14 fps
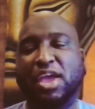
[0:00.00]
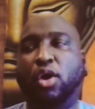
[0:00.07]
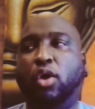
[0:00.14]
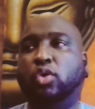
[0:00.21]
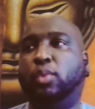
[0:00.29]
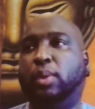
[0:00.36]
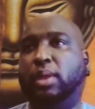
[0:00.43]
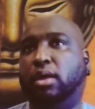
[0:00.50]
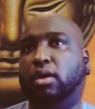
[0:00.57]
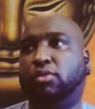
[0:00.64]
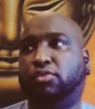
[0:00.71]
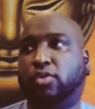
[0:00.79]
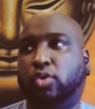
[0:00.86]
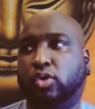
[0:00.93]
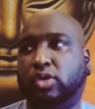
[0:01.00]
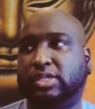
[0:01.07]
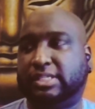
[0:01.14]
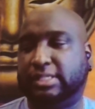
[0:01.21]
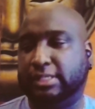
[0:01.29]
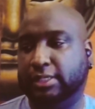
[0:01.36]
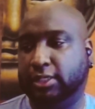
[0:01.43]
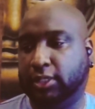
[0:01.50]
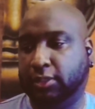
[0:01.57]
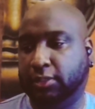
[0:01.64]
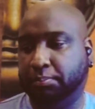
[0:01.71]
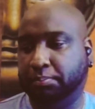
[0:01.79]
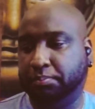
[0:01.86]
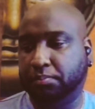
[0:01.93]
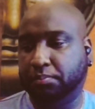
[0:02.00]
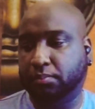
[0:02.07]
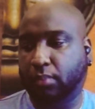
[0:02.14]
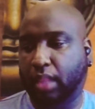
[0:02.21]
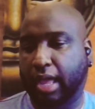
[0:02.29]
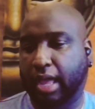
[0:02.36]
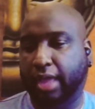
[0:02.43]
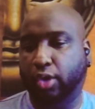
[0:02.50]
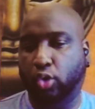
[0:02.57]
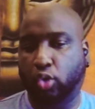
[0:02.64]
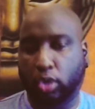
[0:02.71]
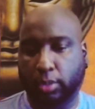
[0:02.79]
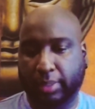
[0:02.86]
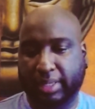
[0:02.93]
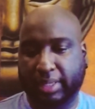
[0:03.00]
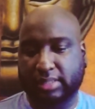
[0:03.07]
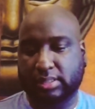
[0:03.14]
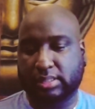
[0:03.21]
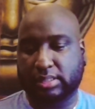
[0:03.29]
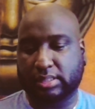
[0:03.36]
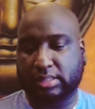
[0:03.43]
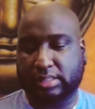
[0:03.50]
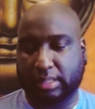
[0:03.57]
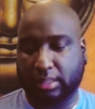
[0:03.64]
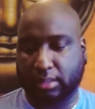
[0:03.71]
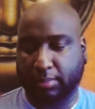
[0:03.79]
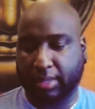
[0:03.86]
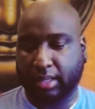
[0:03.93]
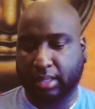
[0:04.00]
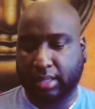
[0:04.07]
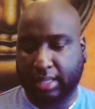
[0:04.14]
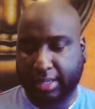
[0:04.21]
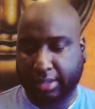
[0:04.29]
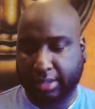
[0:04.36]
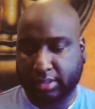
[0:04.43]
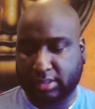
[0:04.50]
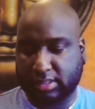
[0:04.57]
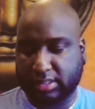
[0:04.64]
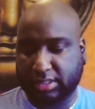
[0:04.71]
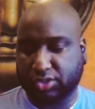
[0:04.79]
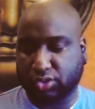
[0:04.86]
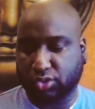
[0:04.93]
No, no, of course, I always tell my clients it's